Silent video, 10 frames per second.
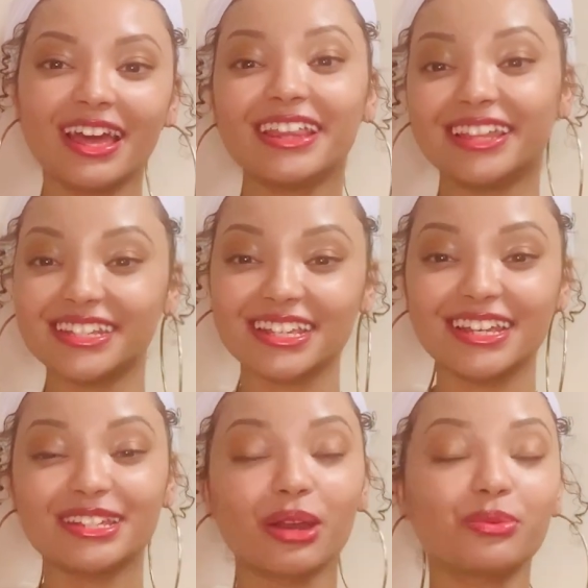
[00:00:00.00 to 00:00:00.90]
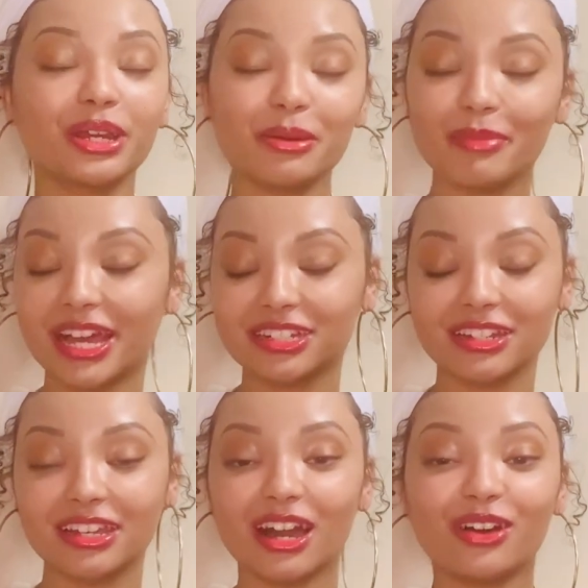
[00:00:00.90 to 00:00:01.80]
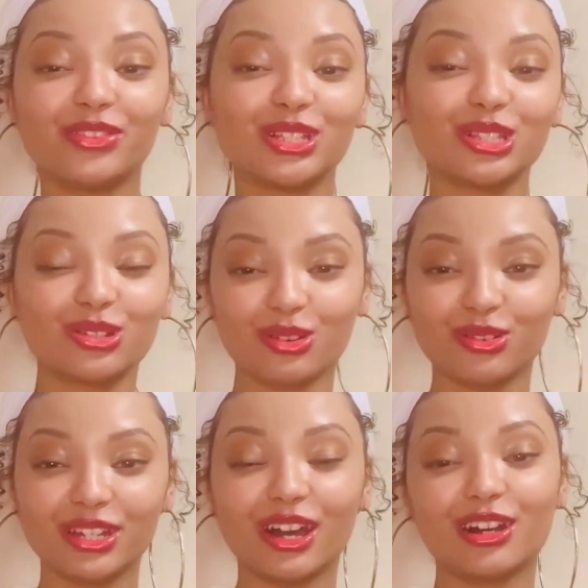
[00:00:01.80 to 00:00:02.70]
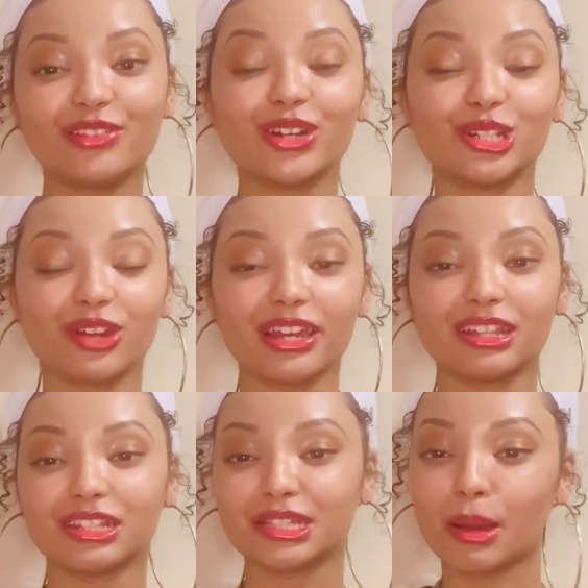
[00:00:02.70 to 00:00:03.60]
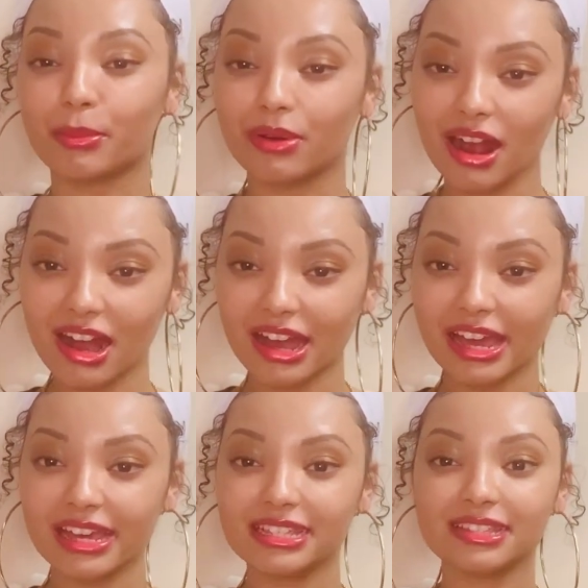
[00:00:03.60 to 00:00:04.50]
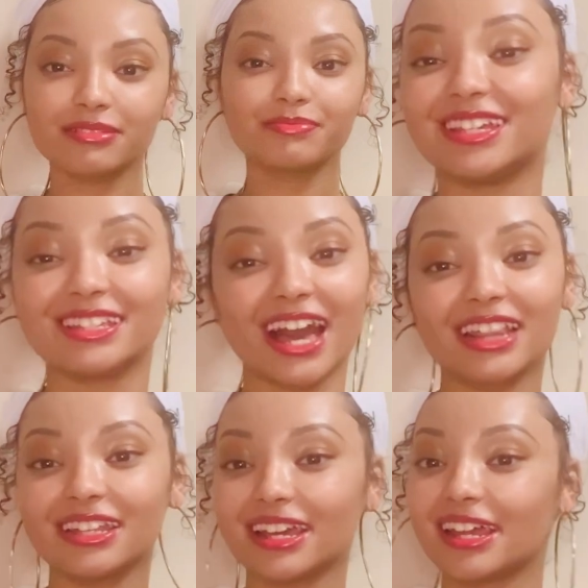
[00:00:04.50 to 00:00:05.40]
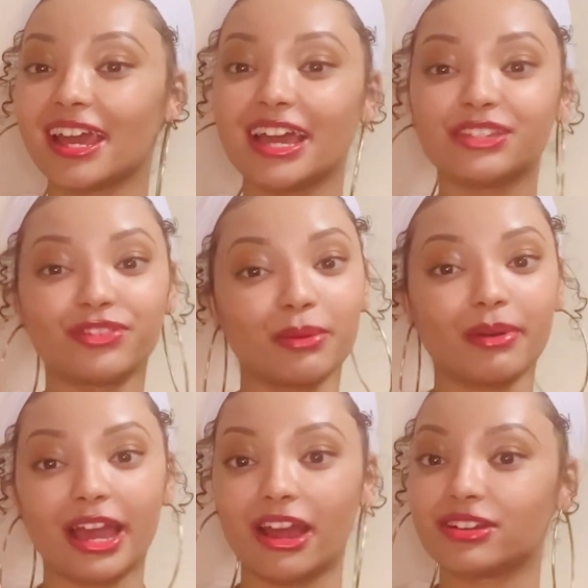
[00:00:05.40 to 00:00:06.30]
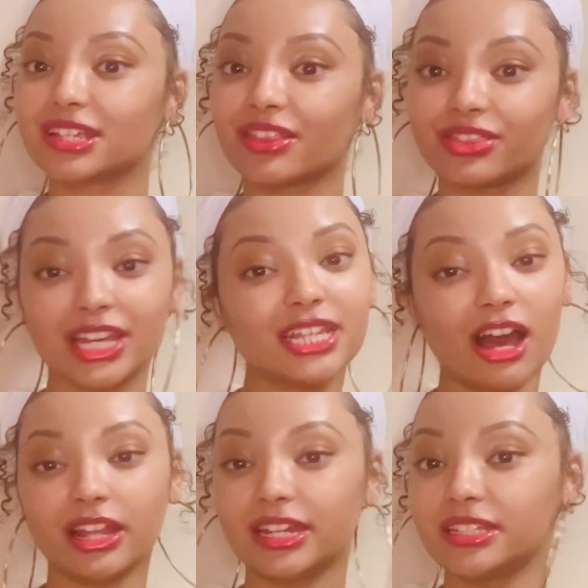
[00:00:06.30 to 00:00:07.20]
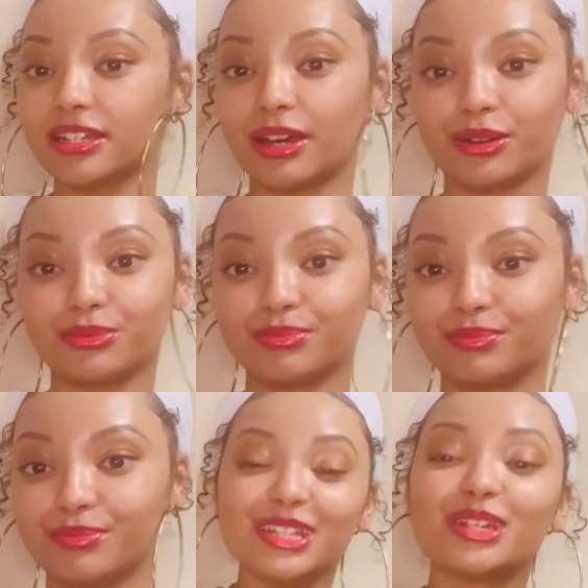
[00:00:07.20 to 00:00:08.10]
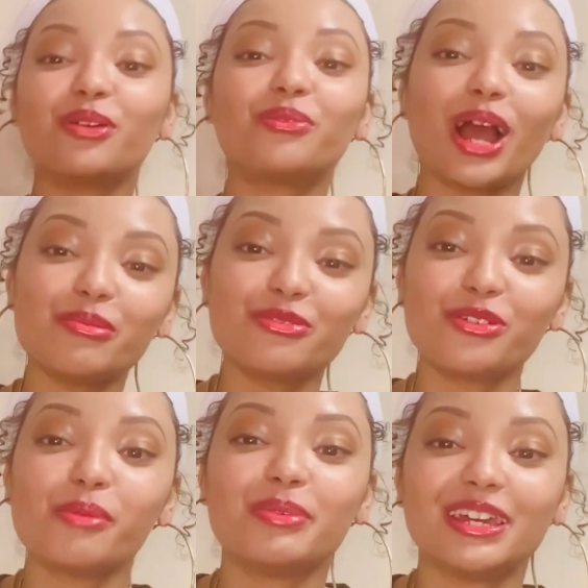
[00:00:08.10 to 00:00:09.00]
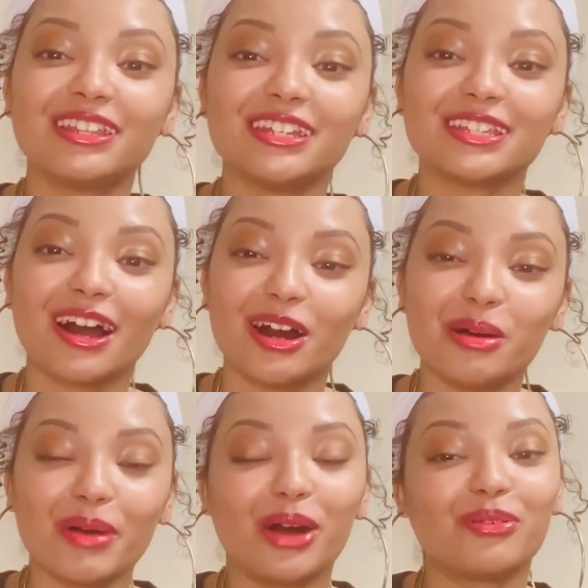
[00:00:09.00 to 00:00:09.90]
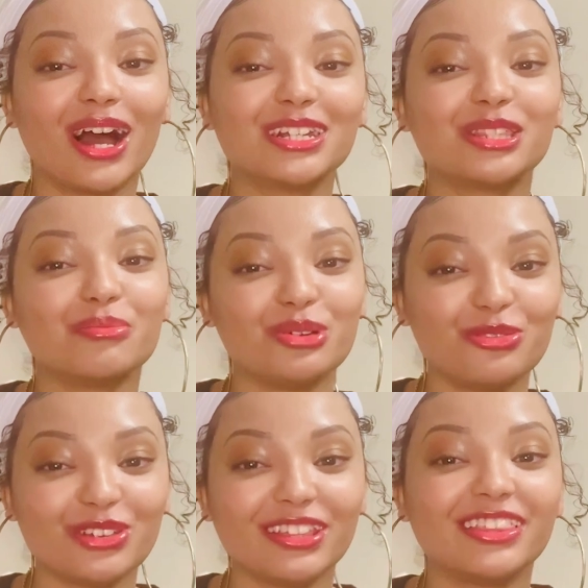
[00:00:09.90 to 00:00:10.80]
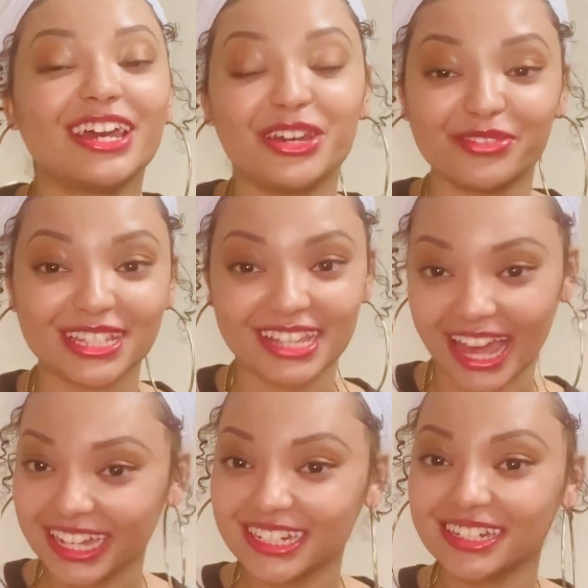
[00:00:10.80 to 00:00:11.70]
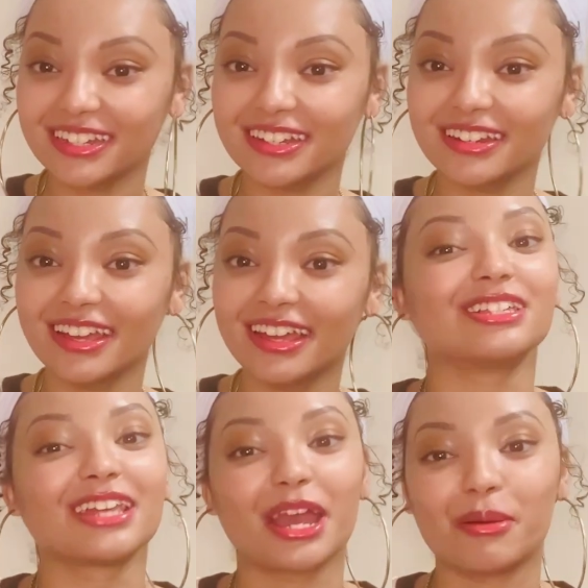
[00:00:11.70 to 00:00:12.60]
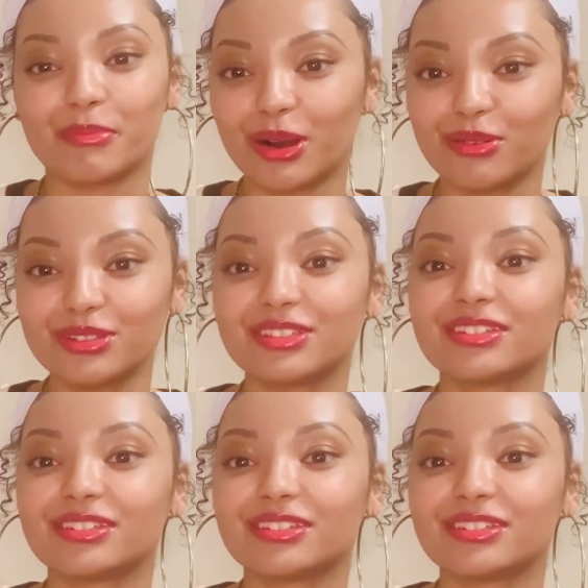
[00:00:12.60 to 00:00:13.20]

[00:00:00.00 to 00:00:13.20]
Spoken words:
This is a reimagining of the story of Dracula's brides. It's gothic and it has vampires. That's all I need to know. So right before picking this up, I watched the movie The Invitation. They are both